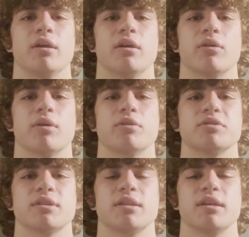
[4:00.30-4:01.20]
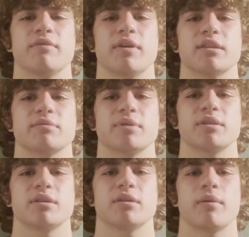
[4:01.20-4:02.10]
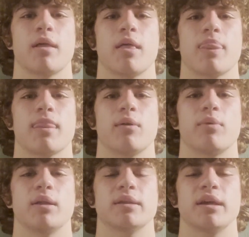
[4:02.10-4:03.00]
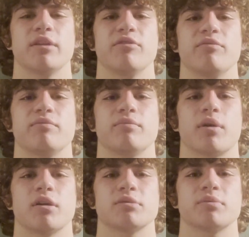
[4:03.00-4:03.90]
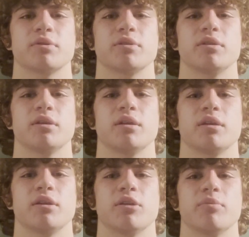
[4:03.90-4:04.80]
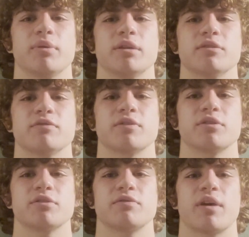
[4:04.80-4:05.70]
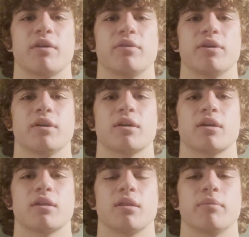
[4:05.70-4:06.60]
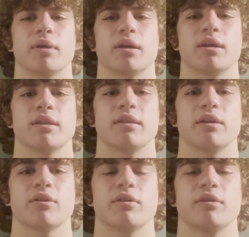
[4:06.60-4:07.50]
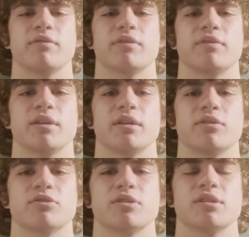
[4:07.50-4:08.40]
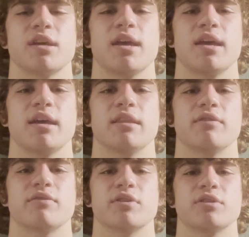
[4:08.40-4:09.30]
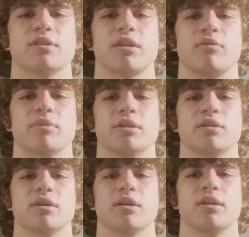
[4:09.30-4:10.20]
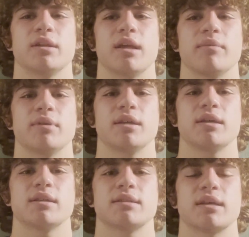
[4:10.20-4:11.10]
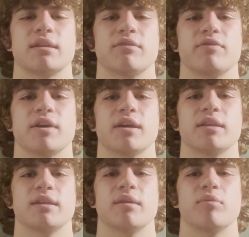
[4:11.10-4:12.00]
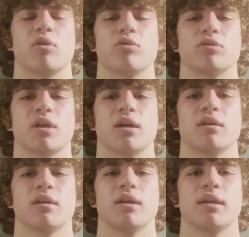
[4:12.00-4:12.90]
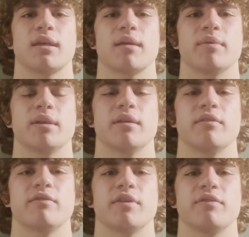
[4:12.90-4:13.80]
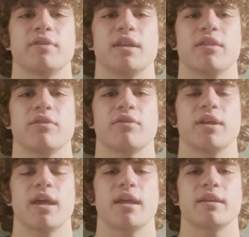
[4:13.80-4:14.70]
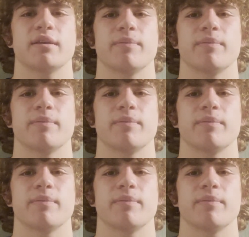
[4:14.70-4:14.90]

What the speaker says: arose in the advancement. While native prospered, Europeans first found Colombia in the early 1500s, and the first settlement, named Santa Fe de Bogota, came in 1538.